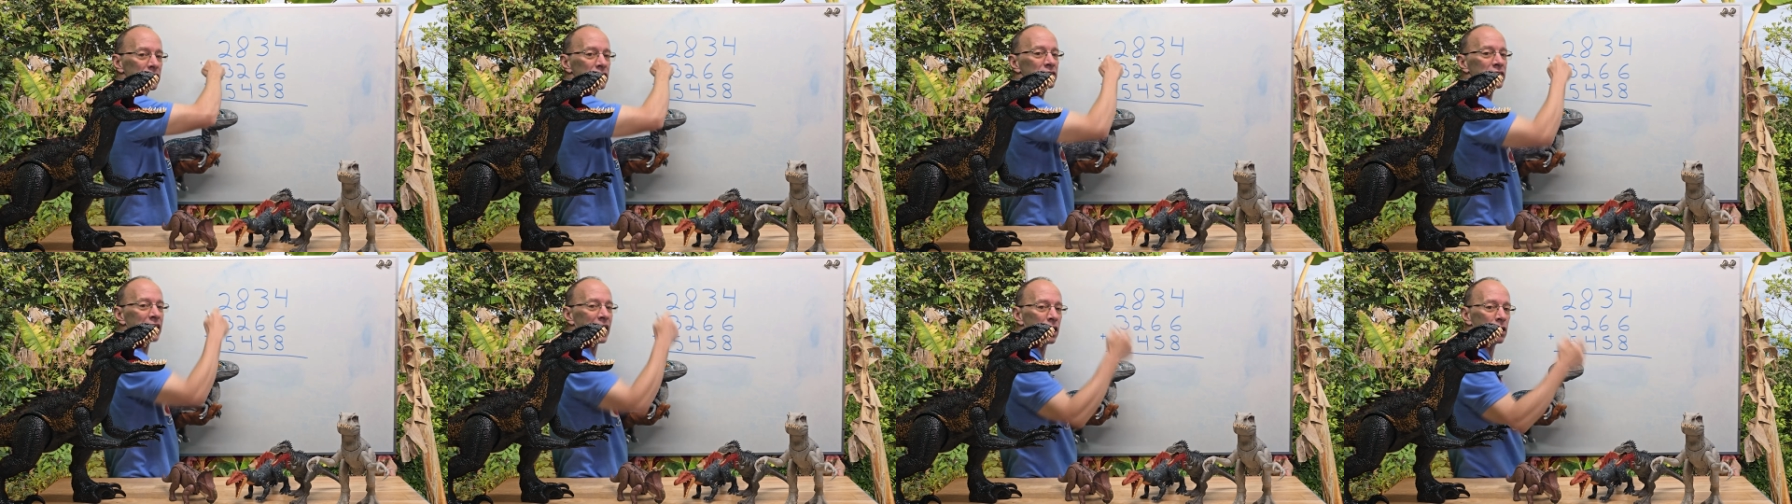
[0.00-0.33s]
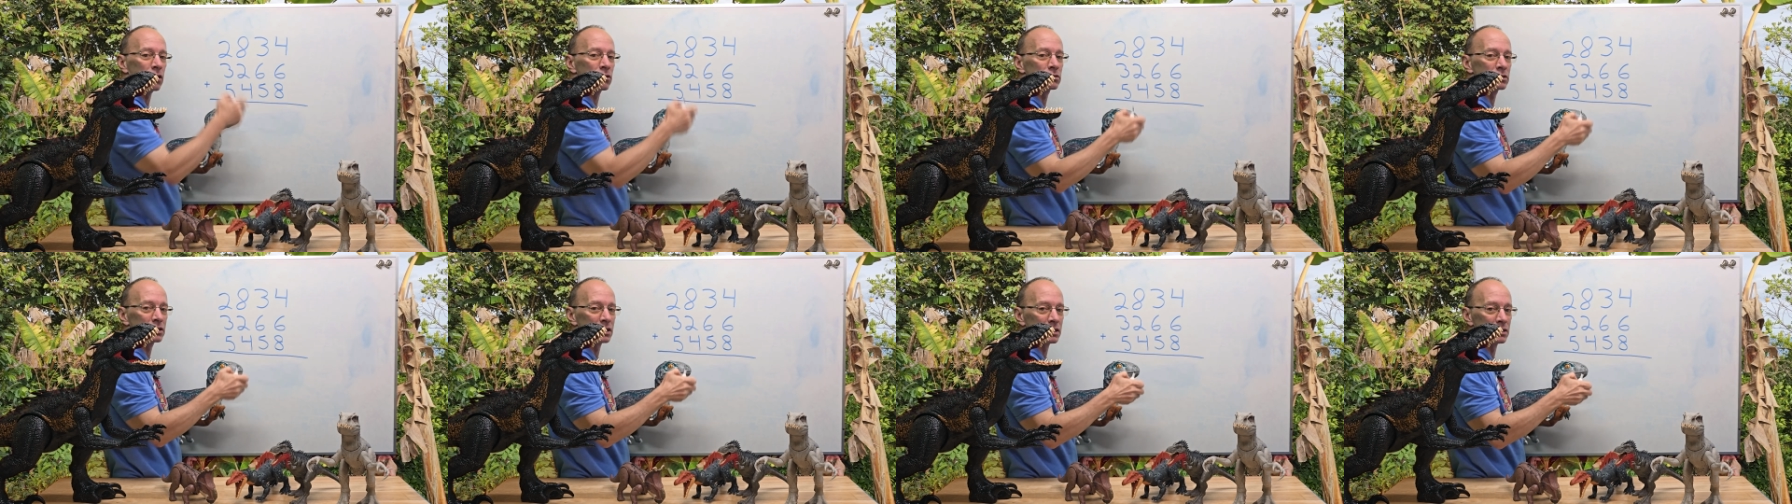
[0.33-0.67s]

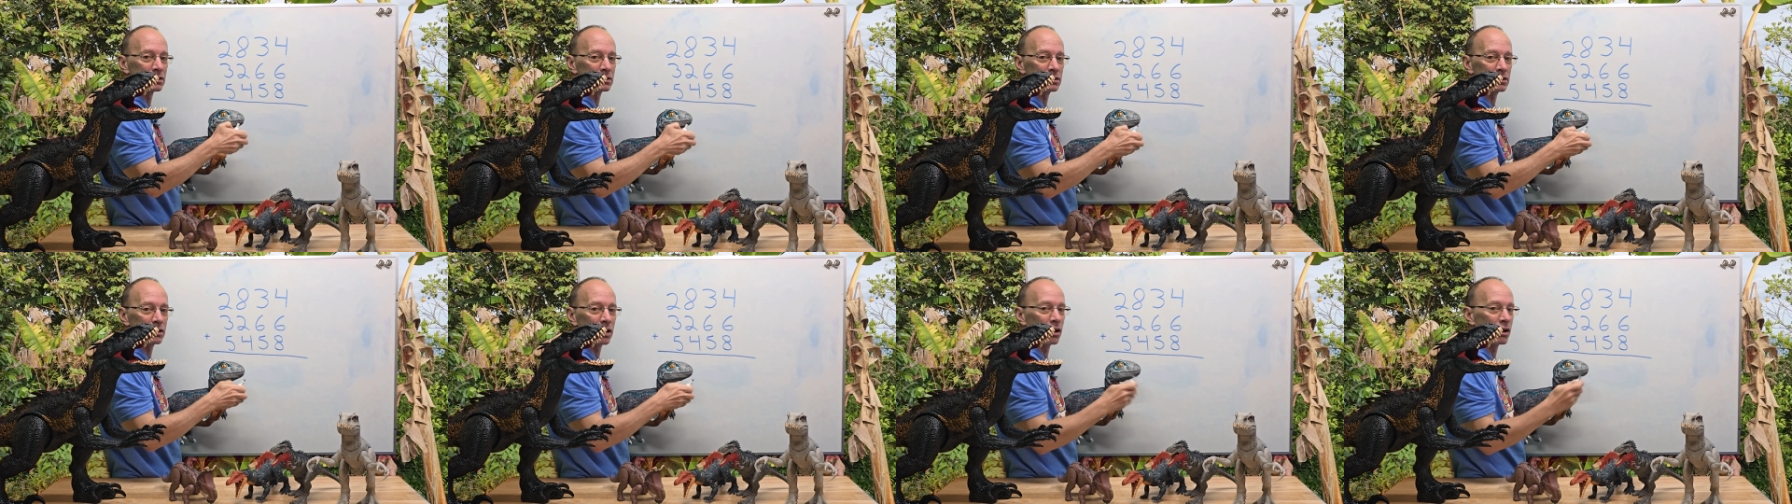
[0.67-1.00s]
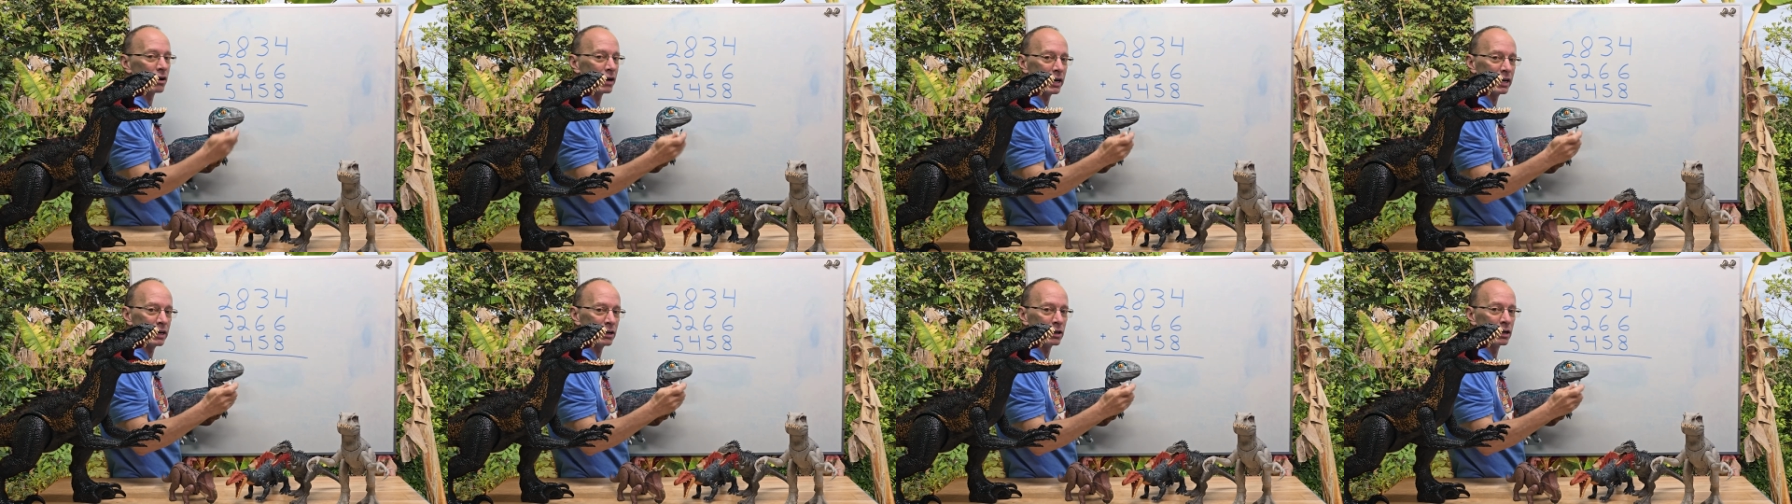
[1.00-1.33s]
thousands. All
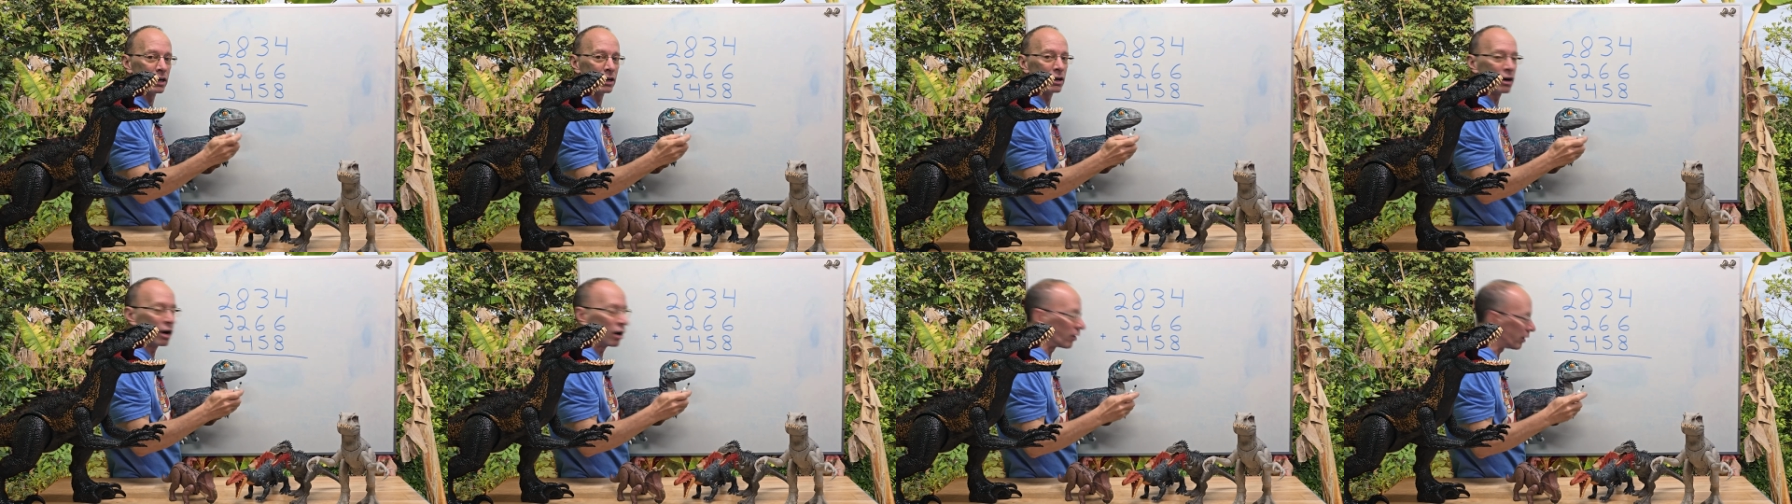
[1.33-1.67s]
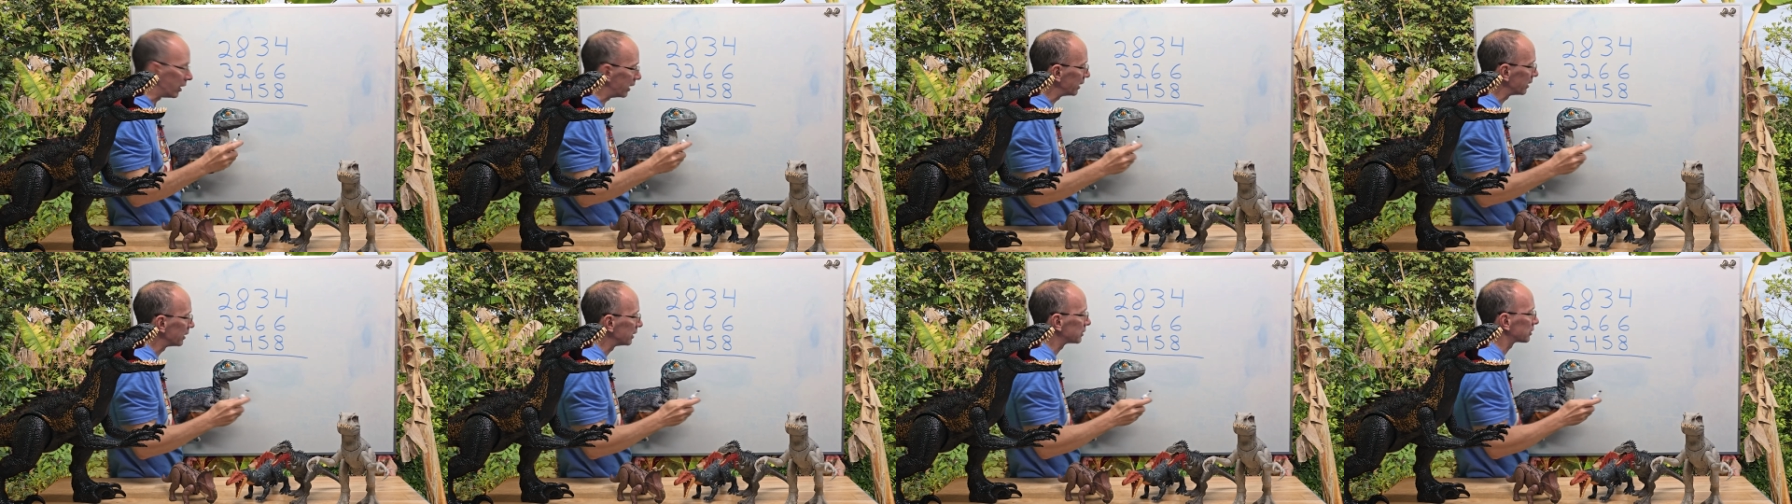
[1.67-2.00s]
right. All
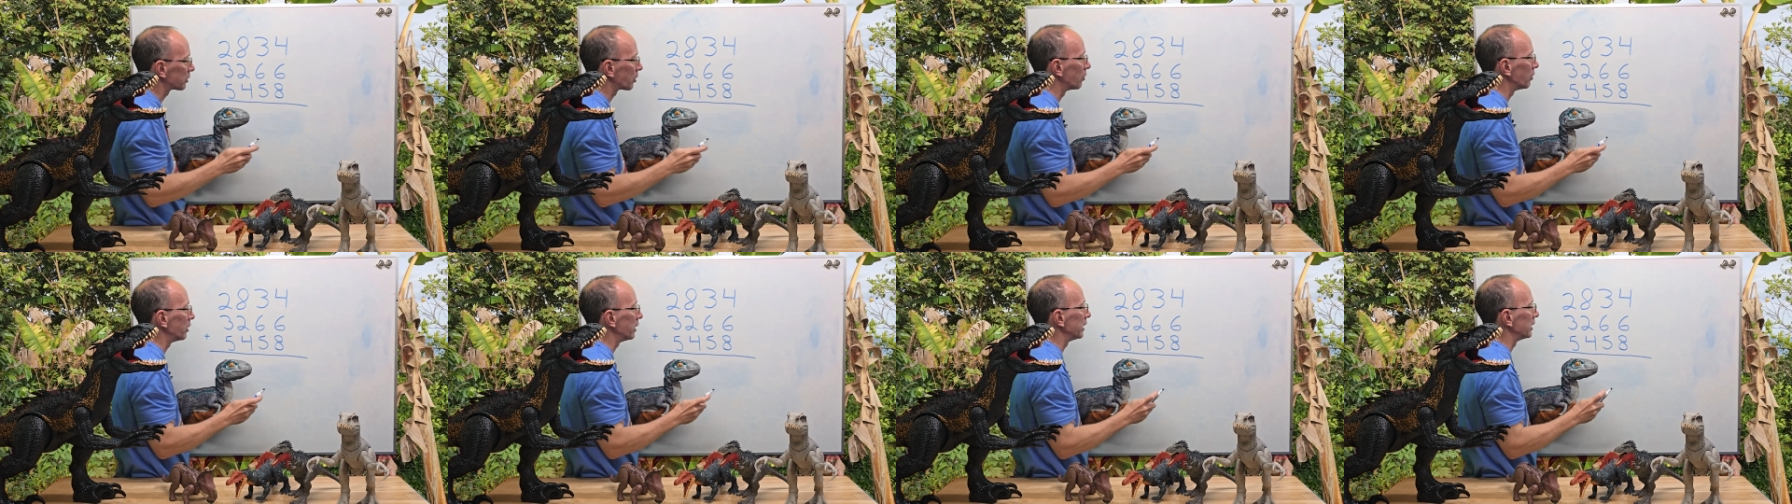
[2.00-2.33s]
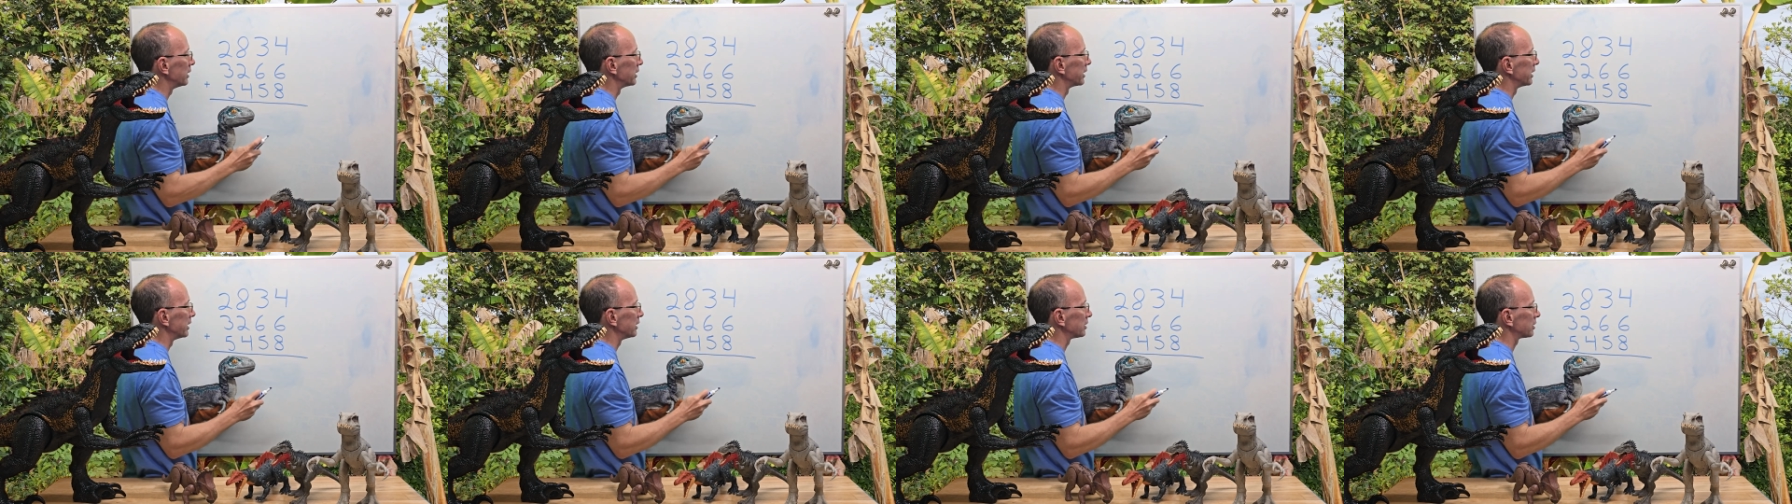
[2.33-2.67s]
right, let's go ahead
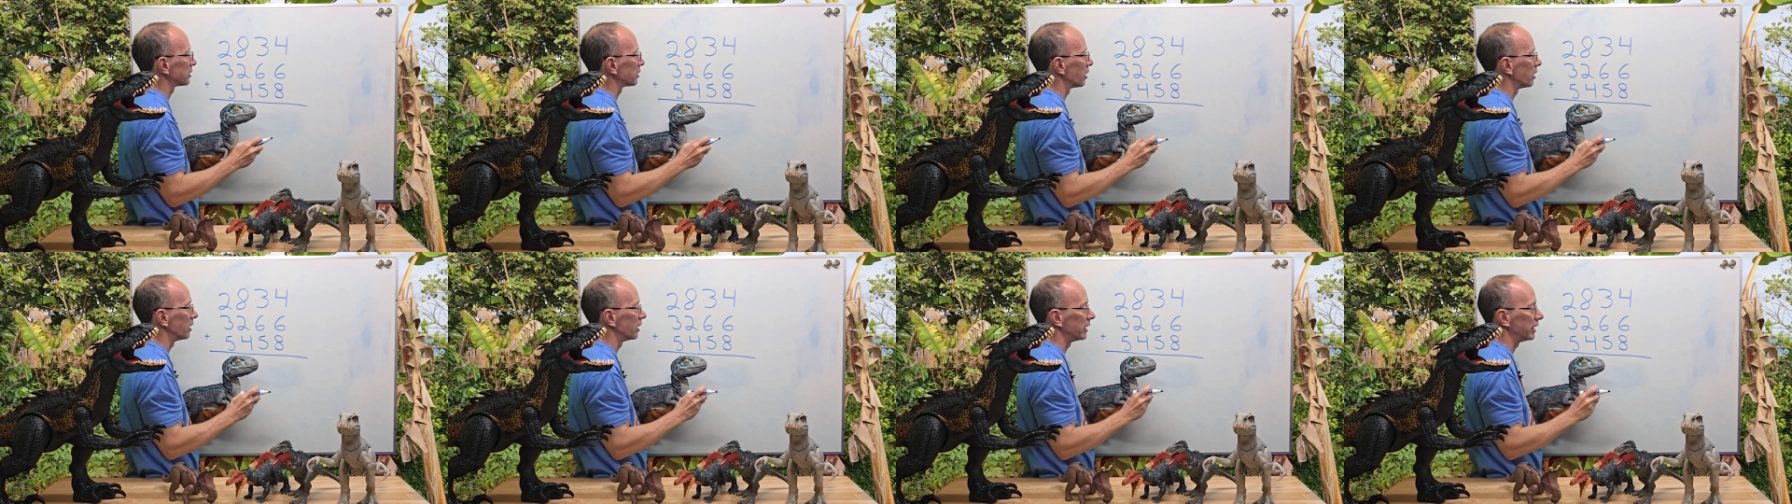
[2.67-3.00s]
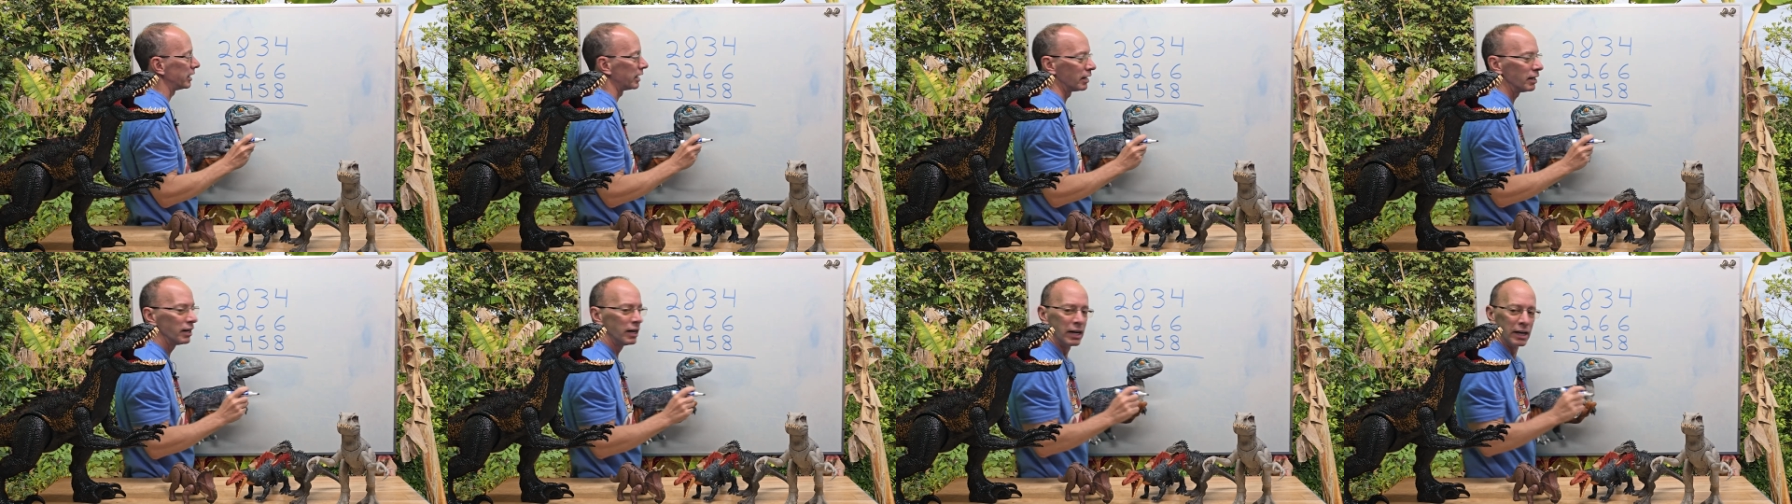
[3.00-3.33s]
and get started here.